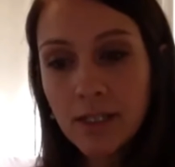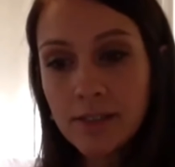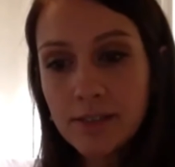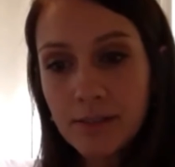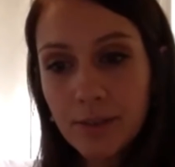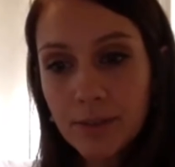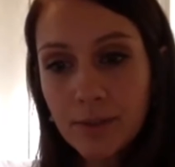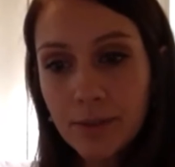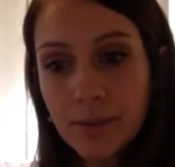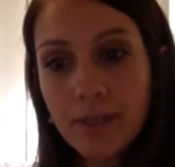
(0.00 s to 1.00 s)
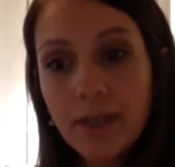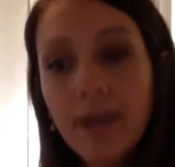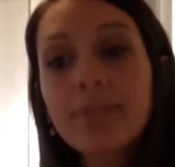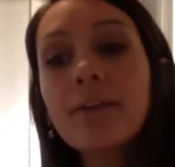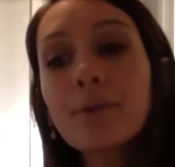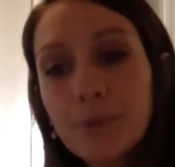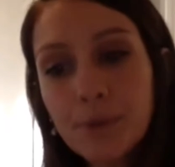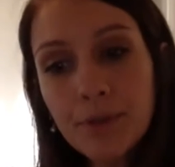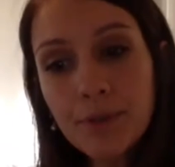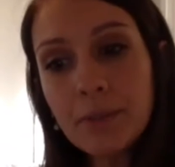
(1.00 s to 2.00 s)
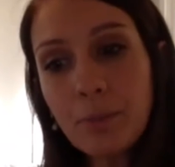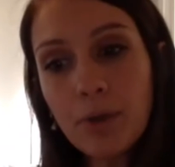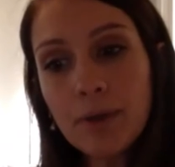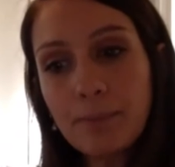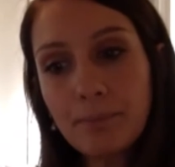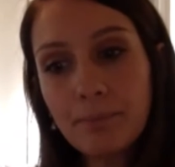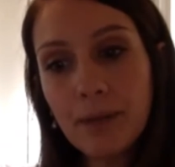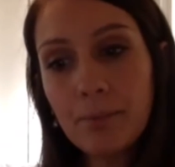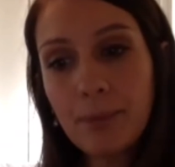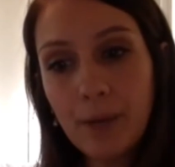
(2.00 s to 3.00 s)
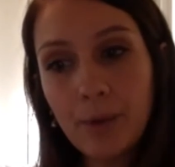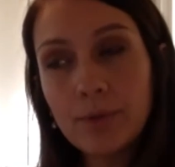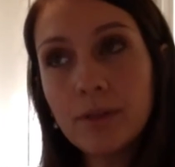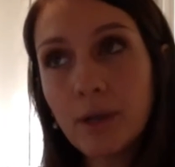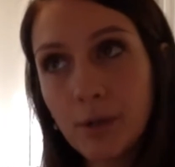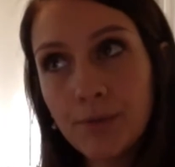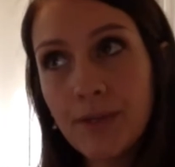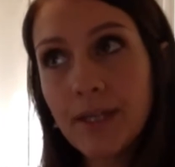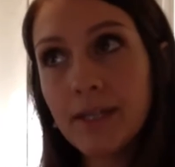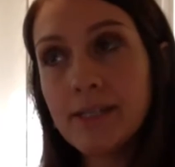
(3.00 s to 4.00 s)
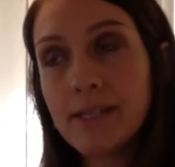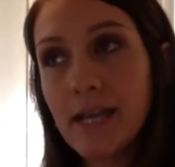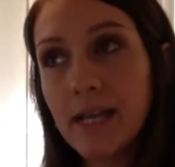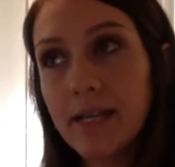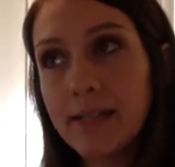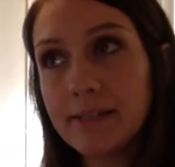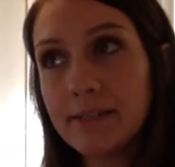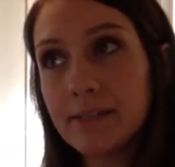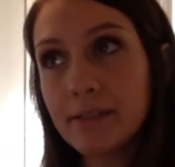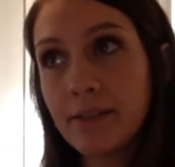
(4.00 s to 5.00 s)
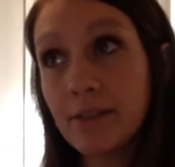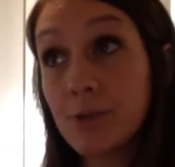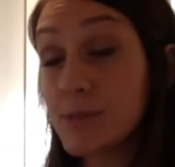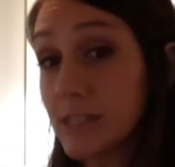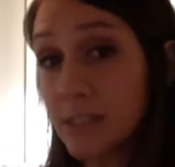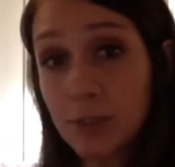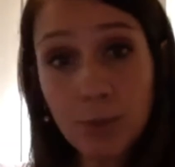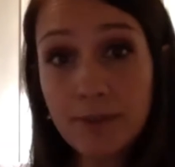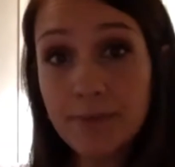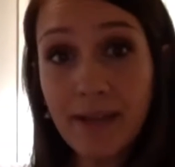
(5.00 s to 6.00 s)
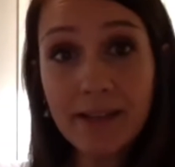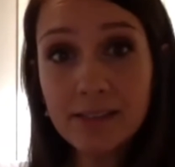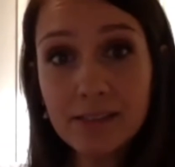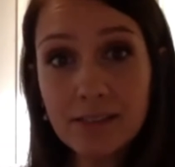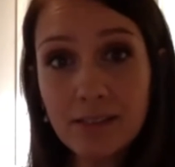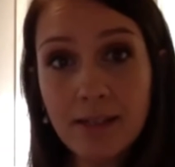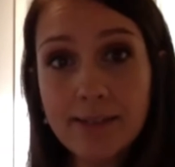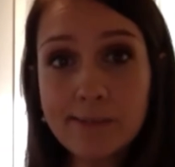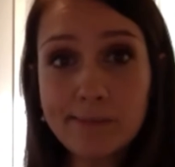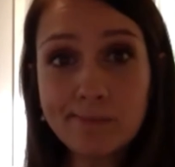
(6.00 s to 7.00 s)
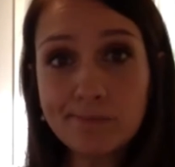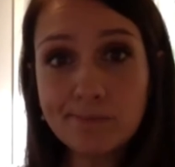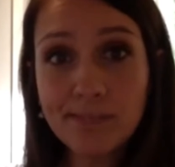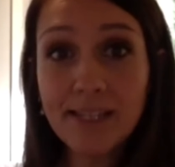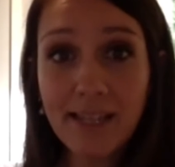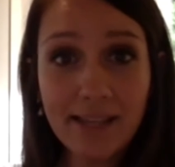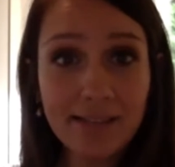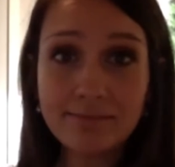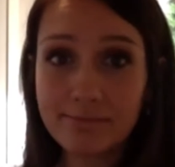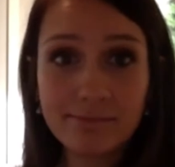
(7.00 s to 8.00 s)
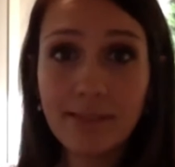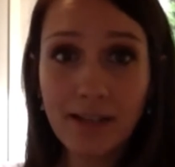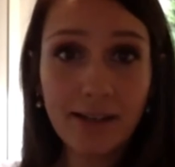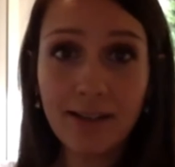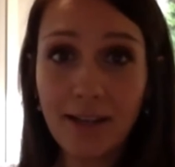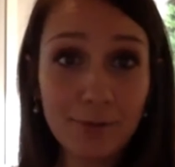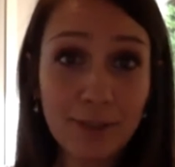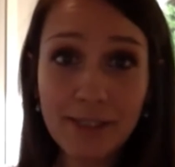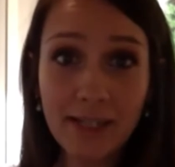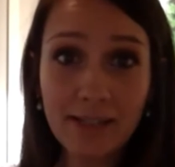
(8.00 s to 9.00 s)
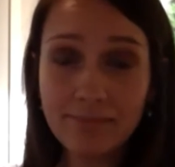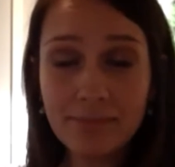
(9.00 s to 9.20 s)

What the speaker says: So I think we're learning more about COVID and the residual effects every day.